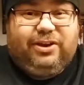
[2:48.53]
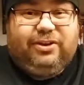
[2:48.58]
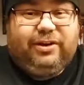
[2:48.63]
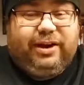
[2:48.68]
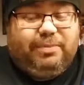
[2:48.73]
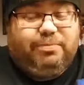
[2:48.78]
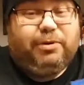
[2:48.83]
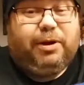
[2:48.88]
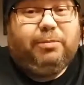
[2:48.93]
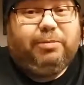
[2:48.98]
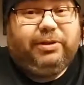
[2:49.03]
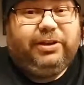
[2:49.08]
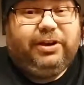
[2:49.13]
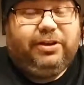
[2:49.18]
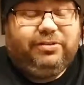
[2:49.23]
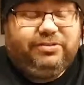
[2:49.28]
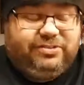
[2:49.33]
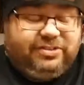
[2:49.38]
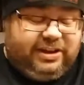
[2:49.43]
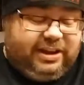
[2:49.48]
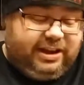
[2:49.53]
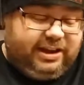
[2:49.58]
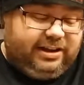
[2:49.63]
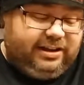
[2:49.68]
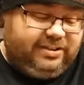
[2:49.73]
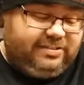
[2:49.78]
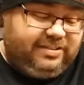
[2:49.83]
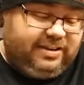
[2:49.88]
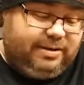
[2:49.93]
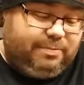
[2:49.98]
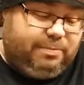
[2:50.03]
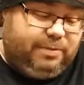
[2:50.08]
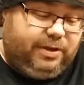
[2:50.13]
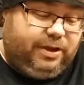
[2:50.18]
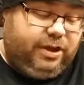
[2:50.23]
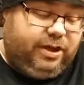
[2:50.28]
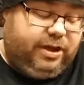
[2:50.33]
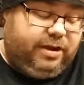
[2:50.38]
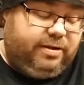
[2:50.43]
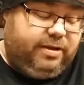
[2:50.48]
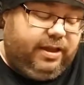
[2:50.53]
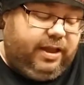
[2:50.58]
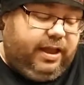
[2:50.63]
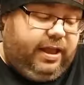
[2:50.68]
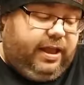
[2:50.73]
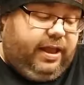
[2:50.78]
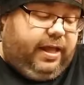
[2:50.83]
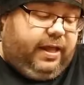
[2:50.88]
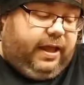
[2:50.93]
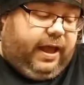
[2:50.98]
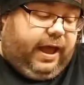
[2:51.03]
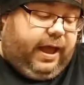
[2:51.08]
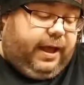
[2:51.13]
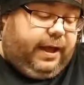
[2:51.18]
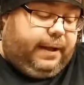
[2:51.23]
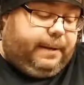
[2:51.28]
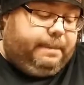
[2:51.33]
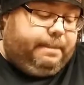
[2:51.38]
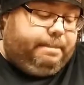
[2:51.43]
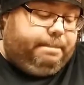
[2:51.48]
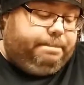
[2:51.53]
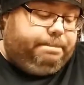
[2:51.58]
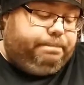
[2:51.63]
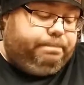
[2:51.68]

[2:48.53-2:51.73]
I'd probably go see it, because it'd be good. All